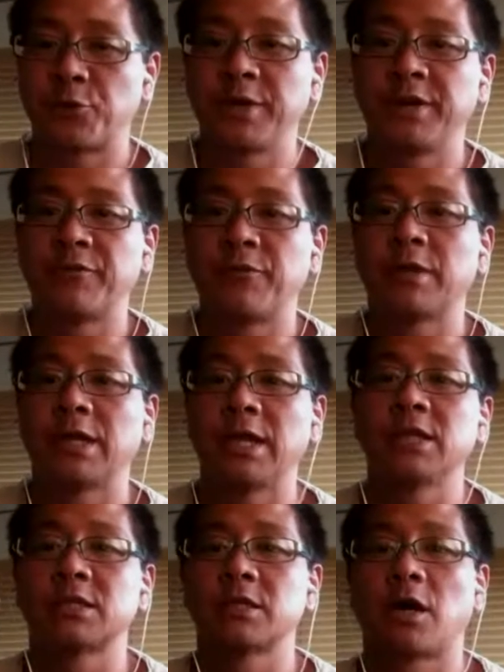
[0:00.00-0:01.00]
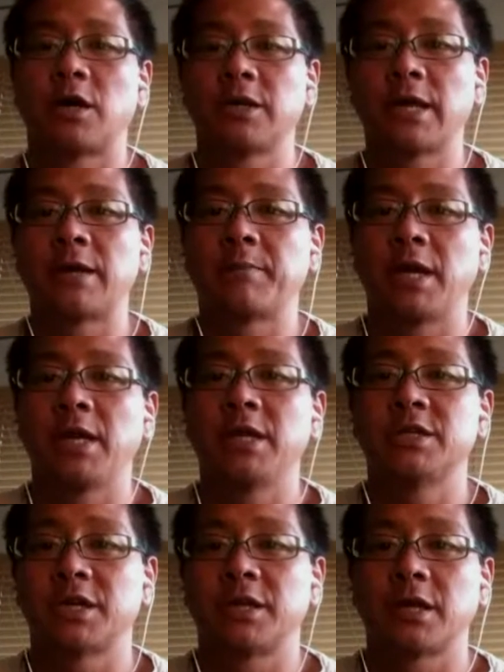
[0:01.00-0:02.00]
3 different links on that
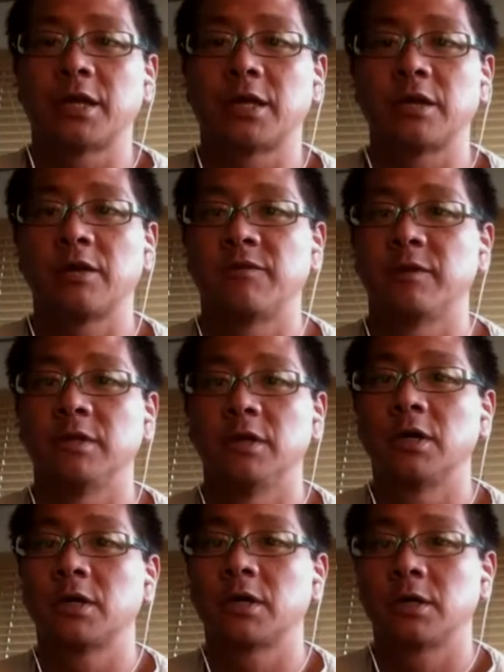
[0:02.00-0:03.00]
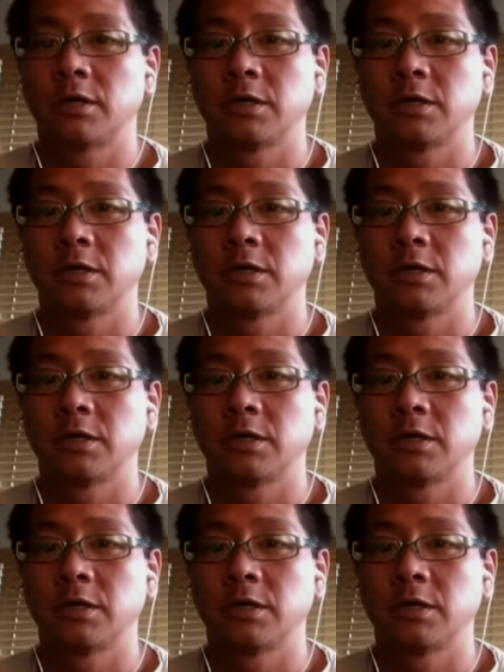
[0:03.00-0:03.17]
page, I think. If you look,